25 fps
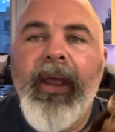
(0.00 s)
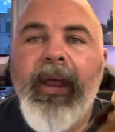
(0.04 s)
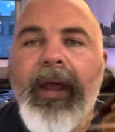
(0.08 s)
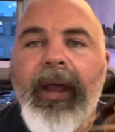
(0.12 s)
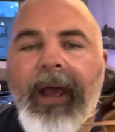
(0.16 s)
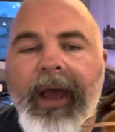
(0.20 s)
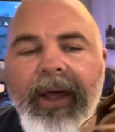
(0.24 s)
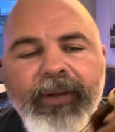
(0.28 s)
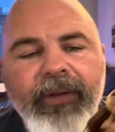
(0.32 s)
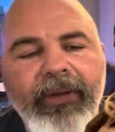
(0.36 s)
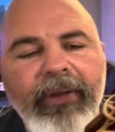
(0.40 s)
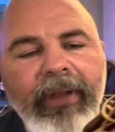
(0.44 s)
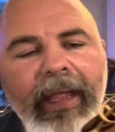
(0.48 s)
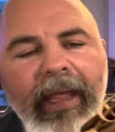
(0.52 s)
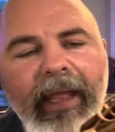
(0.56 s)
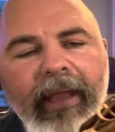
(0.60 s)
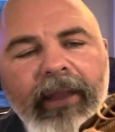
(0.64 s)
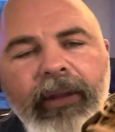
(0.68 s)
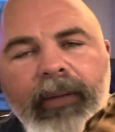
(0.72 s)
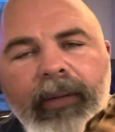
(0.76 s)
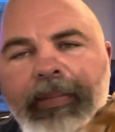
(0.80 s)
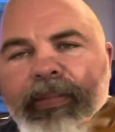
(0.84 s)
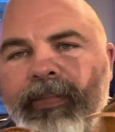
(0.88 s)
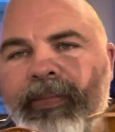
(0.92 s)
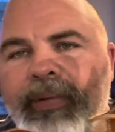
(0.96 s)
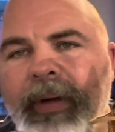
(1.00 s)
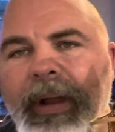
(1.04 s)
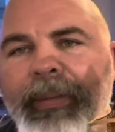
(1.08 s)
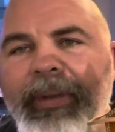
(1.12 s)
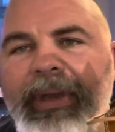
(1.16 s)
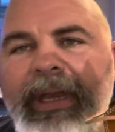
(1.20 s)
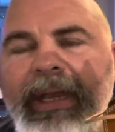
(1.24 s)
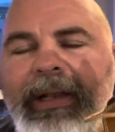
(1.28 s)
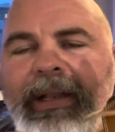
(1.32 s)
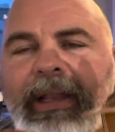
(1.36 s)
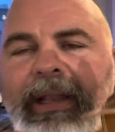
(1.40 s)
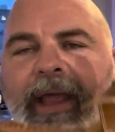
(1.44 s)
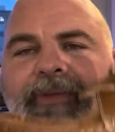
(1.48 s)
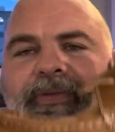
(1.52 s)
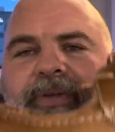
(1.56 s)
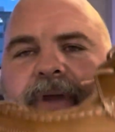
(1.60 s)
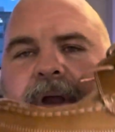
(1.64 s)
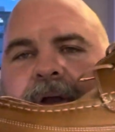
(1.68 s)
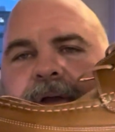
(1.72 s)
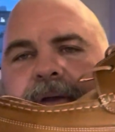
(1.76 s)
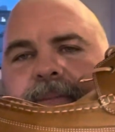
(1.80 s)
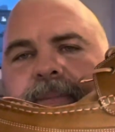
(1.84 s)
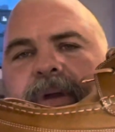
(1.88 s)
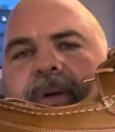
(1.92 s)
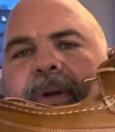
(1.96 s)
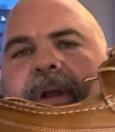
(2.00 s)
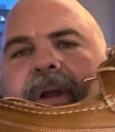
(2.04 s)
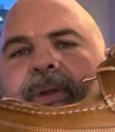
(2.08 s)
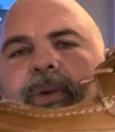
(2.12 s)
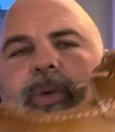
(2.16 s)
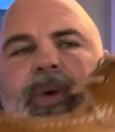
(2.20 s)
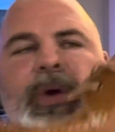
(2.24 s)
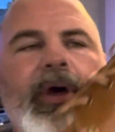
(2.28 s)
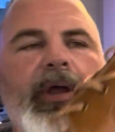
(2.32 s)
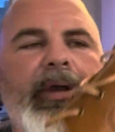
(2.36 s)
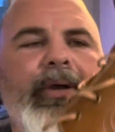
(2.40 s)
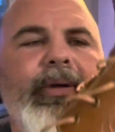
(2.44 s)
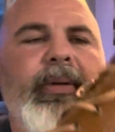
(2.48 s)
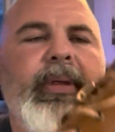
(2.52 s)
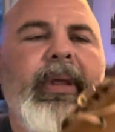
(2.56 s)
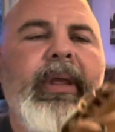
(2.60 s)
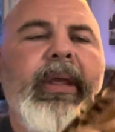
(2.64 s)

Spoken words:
Other than that, you probably need a lifeguard to be around the water.